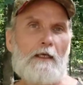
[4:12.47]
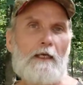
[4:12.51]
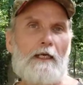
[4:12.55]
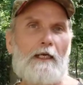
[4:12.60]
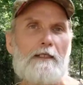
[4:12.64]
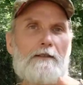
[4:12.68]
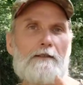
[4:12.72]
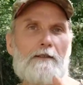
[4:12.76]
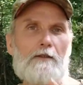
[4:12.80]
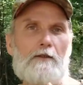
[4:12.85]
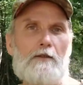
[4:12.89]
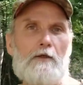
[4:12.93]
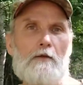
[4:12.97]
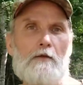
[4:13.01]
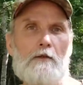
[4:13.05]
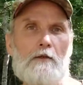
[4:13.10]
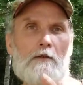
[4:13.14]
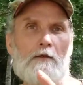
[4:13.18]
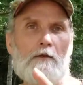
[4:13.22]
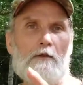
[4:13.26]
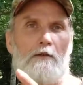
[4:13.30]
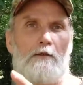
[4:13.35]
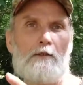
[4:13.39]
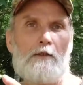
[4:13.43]
as a
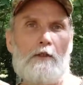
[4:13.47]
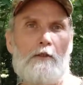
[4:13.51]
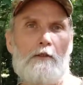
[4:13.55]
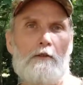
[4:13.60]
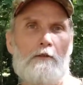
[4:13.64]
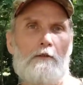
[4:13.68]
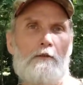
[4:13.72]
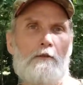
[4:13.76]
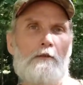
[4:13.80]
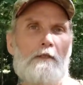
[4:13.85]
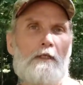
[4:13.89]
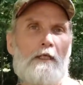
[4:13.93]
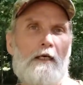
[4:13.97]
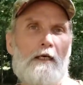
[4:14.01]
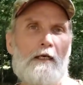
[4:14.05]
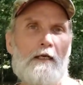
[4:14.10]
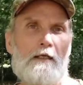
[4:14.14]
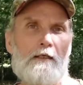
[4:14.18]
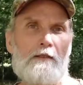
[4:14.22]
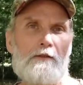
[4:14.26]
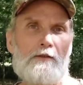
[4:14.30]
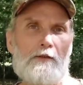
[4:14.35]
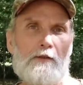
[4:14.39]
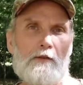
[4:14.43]
tool to
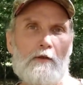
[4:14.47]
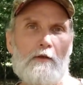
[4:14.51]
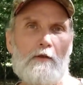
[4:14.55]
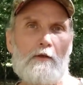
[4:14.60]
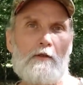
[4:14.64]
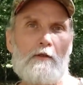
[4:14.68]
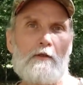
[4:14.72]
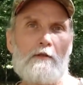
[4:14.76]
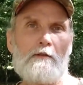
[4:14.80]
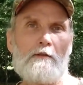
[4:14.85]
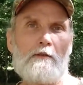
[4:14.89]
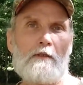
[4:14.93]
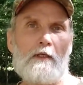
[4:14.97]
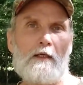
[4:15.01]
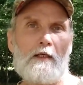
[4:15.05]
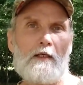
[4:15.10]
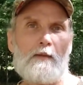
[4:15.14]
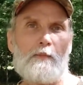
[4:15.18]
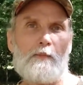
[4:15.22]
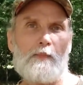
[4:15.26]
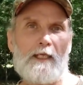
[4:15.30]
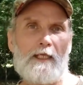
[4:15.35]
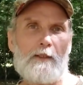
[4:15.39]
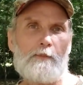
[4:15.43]
control
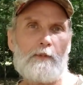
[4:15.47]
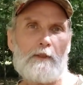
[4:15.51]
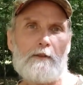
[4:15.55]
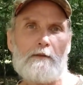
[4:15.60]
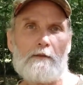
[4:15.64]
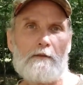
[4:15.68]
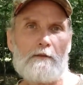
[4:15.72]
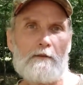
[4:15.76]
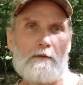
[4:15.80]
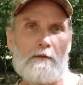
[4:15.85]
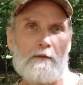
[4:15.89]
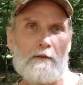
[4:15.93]
people